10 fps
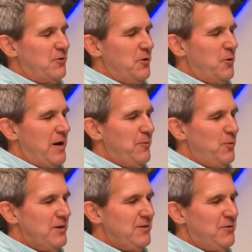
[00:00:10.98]
So I
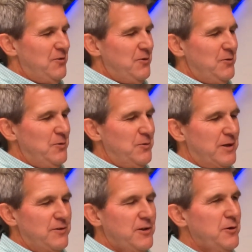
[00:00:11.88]
wanted to
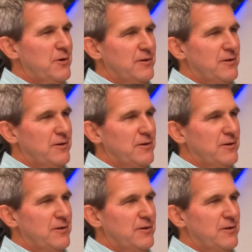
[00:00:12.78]
continue